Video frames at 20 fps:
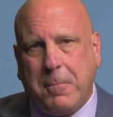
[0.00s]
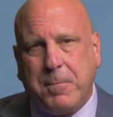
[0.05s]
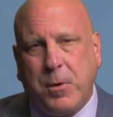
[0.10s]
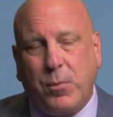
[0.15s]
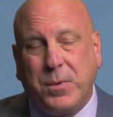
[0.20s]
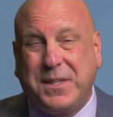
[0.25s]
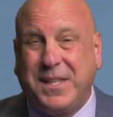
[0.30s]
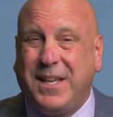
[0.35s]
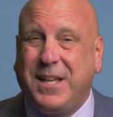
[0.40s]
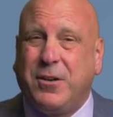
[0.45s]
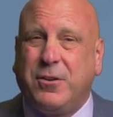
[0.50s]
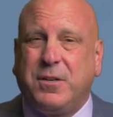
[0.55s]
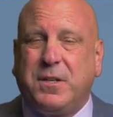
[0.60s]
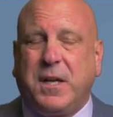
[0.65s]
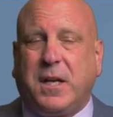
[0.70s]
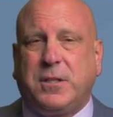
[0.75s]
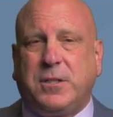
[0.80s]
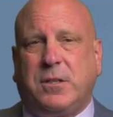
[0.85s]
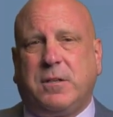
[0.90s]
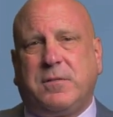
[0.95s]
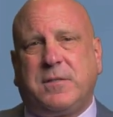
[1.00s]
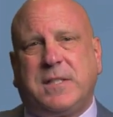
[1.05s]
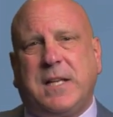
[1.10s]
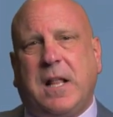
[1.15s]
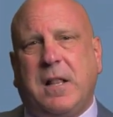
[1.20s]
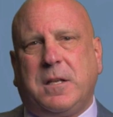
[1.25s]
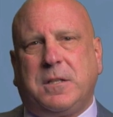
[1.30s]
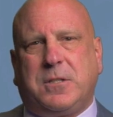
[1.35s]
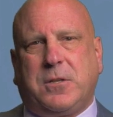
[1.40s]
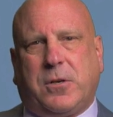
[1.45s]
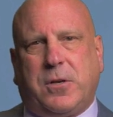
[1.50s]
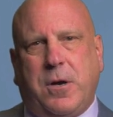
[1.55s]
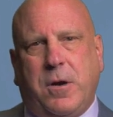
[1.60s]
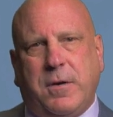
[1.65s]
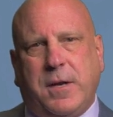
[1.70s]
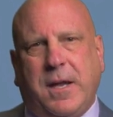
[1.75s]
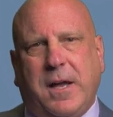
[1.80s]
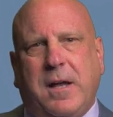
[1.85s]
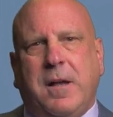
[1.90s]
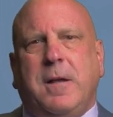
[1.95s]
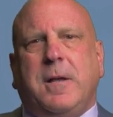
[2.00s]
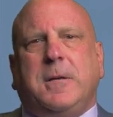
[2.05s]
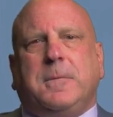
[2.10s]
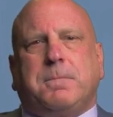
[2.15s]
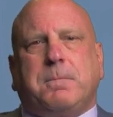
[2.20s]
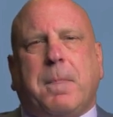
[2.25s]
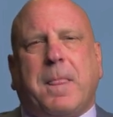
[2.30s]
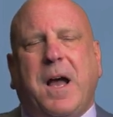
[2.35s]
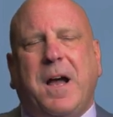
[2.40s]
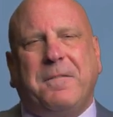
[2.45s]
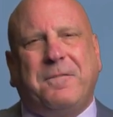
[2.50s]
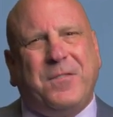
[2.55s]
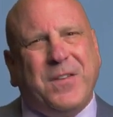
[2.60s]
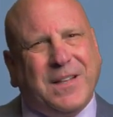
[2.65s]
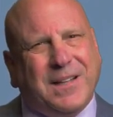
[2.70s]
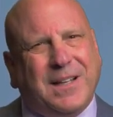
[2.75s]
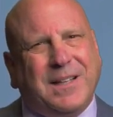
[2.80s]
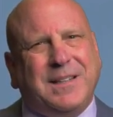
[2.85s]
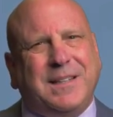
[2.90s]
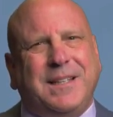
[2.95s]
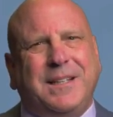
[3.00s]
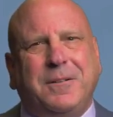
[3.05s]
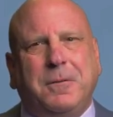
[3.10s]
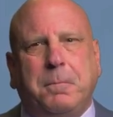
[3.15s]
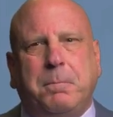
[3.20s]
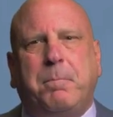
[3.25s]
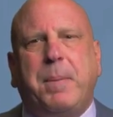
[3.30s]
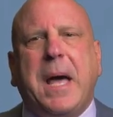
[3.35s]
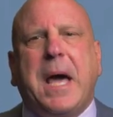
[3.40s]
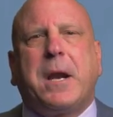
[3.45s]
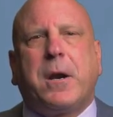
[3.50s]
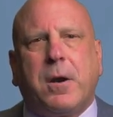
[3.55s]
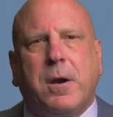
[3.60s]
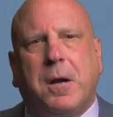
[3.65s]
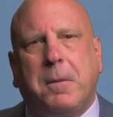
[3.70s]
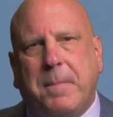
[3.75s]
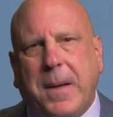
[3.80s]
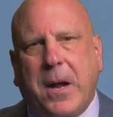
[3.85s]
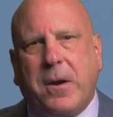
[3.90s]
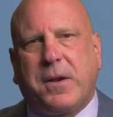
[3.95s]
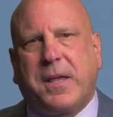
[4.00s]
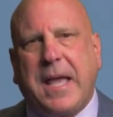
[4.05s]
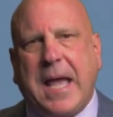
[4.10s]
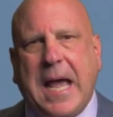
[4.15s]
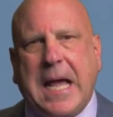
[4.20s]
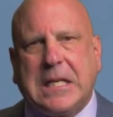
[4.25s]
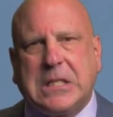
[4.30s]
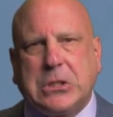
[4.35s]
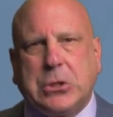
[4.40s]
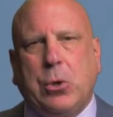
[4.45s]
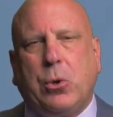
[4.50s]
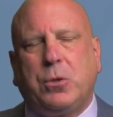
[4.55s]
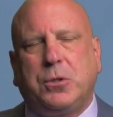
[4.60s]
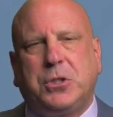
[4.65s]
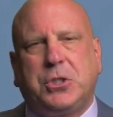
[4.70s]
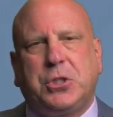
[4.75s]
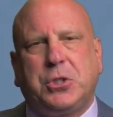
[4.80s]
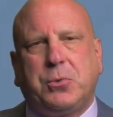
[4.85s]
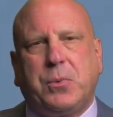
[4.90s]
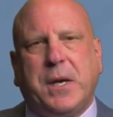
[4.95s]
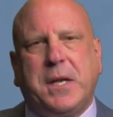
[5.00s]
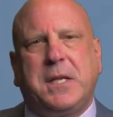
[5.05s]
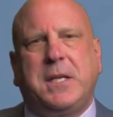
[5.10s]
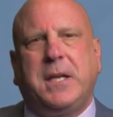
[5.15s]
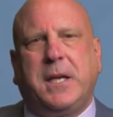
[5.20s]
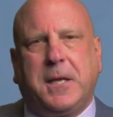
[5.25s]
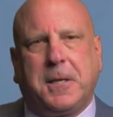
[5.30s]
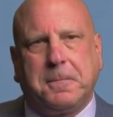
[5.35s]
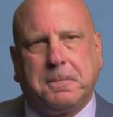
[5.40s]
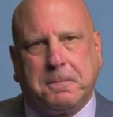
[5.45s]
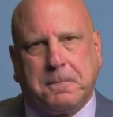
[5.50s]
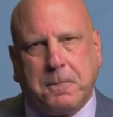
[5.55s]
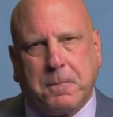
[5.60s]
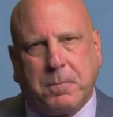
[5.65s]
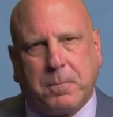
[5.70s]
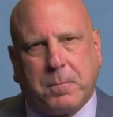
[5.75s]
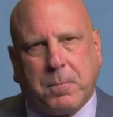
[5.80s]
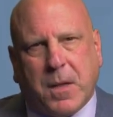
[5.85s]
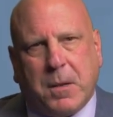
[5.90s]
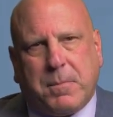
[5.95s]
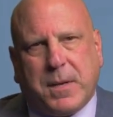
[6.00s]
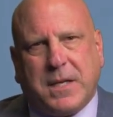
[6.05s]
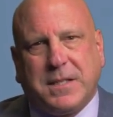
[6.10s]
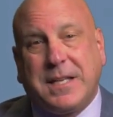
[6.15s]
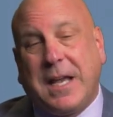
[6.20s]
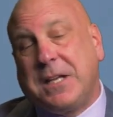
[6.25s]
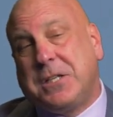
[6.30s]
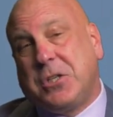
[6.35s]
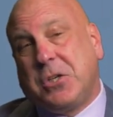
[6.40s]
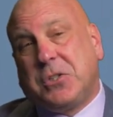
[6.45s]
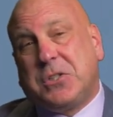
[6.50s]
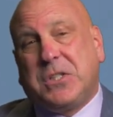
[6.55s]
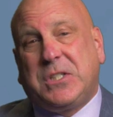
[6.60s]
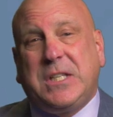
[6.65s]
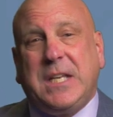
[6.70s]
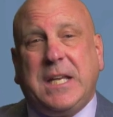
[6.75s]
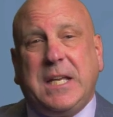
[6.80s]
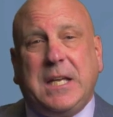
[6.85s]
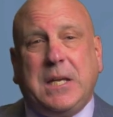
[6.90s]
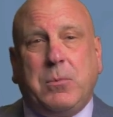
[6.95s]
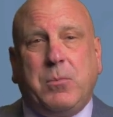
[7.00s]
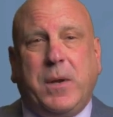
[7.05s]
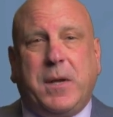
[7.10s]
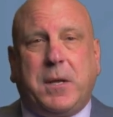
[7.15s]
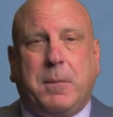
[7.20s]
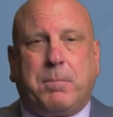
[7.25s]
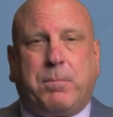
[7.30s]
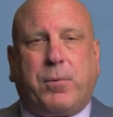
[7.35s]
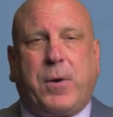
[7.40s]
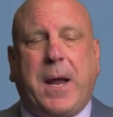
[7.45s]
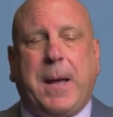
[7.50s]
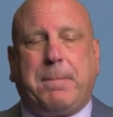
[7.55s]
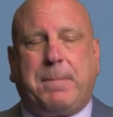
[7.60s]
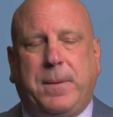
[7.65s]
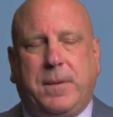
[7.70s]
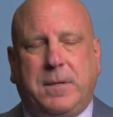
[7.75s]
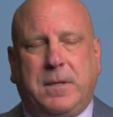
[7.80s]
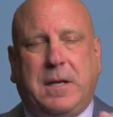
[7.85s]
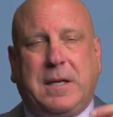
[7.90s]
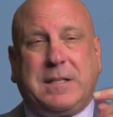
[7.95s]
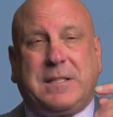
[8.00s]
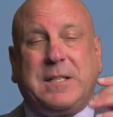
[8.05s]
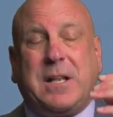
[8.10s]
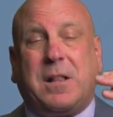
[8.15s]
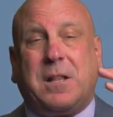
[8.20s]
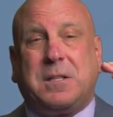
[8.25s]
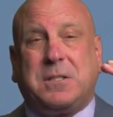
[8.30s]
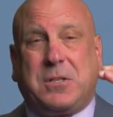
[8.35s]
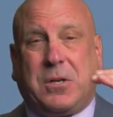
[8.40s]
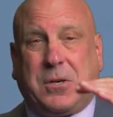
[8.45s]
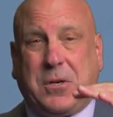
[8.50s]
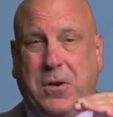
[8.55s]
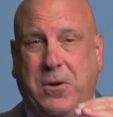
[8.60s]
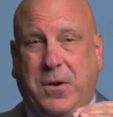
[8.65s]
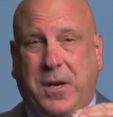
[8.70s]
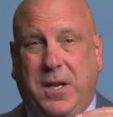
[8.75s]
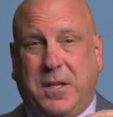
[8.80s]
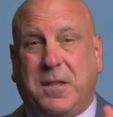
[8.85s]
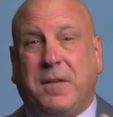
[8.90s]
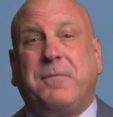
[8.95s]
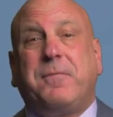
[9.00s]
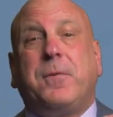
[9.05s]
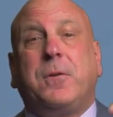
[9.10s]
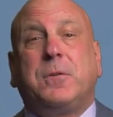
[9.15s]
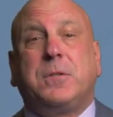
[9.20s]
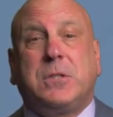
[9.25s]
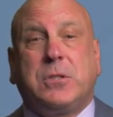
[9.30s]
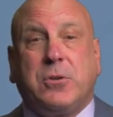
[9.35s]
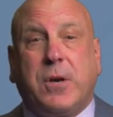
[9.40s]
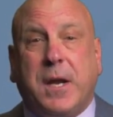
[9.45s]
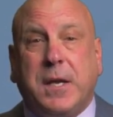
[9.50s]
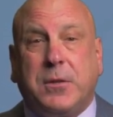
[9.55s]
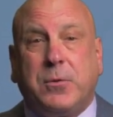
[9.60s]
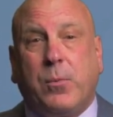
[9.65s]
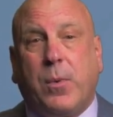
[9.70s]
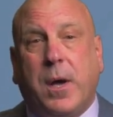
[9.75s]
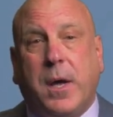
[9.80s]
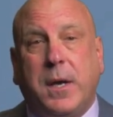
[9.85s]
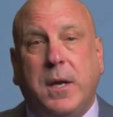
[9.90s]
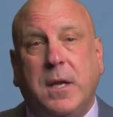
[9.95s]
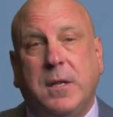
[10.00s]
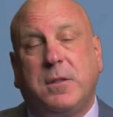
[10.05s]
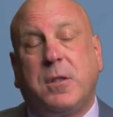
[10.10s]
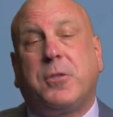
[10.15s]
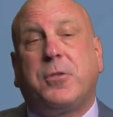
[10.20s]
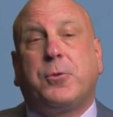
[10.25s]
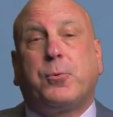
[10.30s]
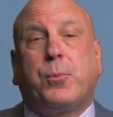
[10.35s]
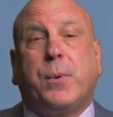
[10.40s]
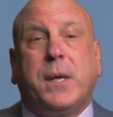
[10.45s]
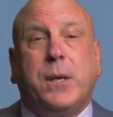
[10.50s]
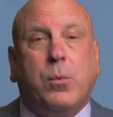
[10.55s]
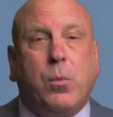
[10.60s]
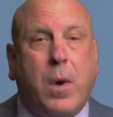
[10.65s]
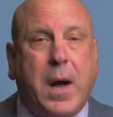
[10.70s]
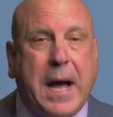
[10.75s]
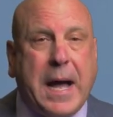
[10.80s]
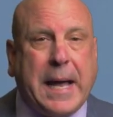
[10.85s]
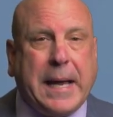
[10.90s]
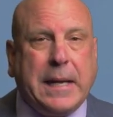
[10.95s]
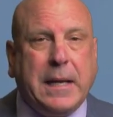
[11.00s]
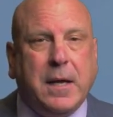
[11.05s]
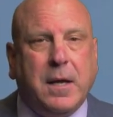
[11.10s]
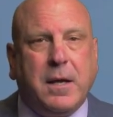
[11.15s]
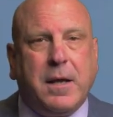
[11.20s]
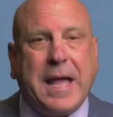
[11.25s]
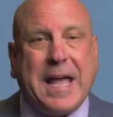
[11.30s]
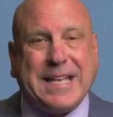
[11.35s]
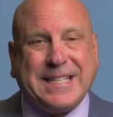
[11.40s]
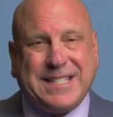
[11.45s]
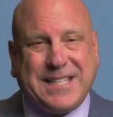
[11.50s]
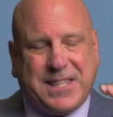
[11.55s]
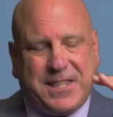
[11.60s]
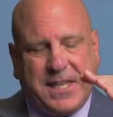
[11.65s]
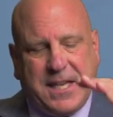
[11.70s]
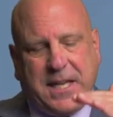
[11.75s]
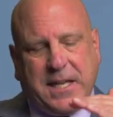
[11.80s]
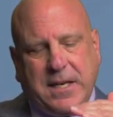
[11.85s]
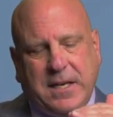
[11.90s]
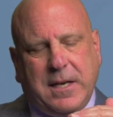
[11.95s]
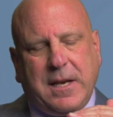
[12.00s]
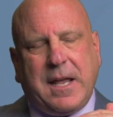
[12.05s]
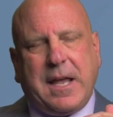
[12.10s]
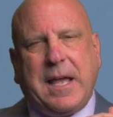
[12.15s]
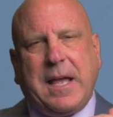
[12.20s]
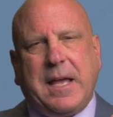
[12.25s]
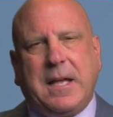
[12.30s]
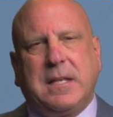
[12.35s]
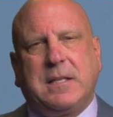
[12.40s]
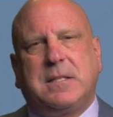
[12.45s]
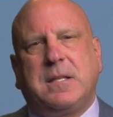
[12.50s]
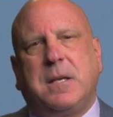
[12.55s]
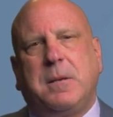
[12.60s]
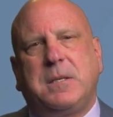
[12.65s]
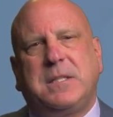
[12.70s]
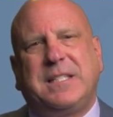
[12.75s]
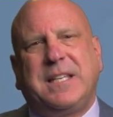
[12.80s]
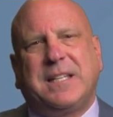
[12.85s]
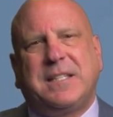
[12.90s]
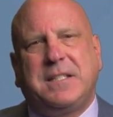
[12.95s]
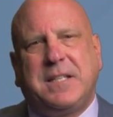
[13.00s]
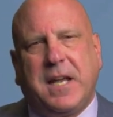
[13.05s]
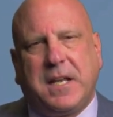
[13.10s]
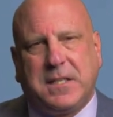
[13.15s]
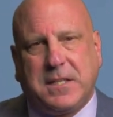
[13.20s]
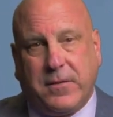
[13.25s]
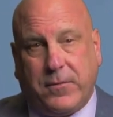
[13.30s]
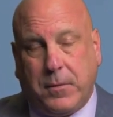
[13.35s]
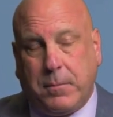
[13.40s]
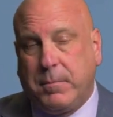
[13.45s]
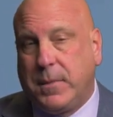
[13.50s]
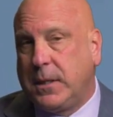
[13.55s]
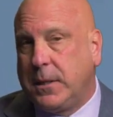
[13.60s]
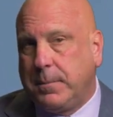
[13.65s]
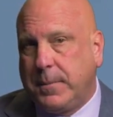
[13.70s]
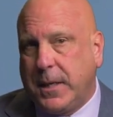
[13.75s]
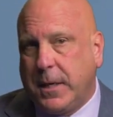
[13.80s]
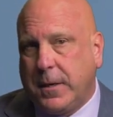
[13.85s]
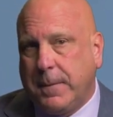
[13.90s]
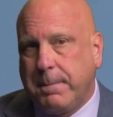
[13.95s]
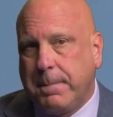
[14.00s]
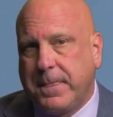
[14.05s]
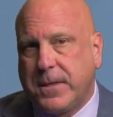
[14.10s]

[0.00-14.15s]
But with the introduction of solid zirconia, I feel a little better about cast gold shrinking, because as you'll see, we can prep solid zirconia, the full strength one, the 3Y, as thin as 0.6 of a millimeter.